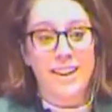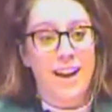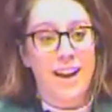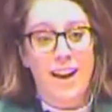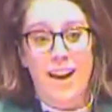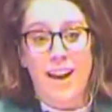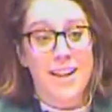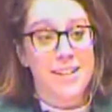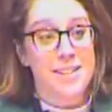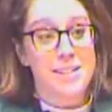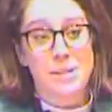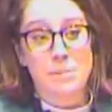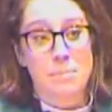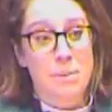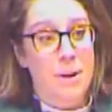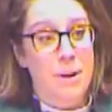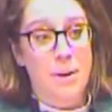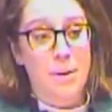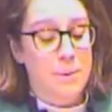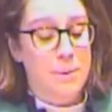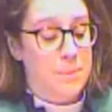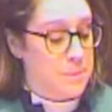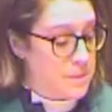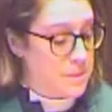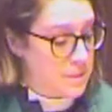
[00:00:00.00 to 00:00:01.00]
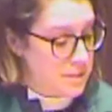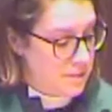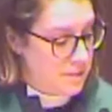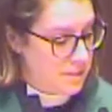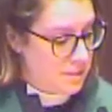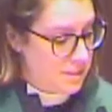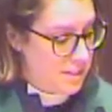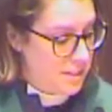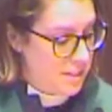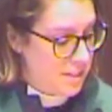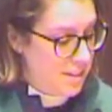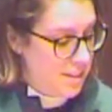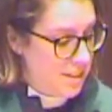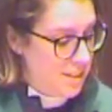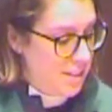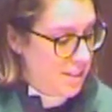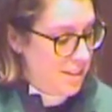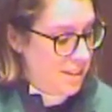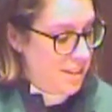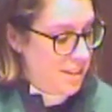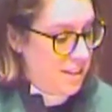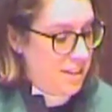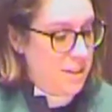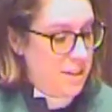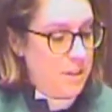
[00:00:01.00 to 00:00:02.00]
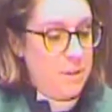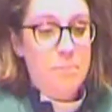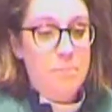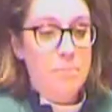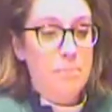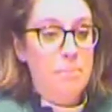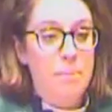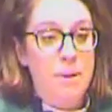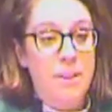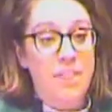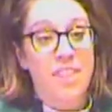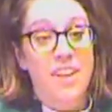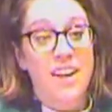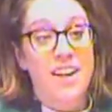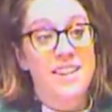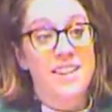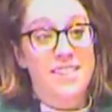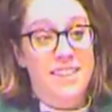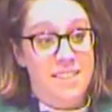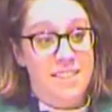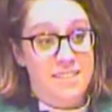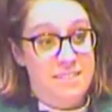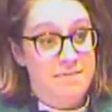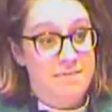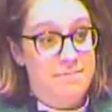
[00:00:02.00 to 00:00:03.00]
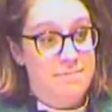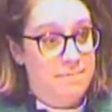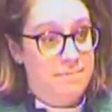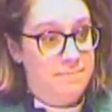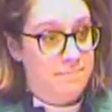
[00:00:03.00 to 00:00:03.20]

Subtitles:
I suppose, but they didn't.